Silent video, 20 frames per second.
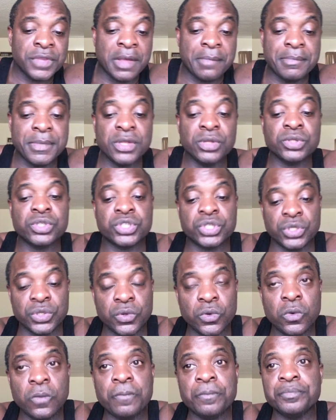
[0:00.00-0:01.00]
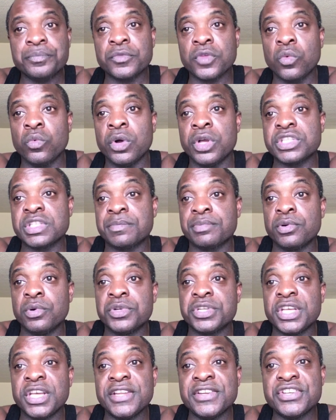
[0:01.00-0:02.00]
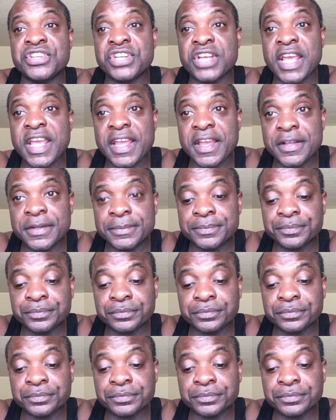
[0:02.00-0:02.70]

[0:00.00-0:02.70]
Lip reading: meal two was a protein shake,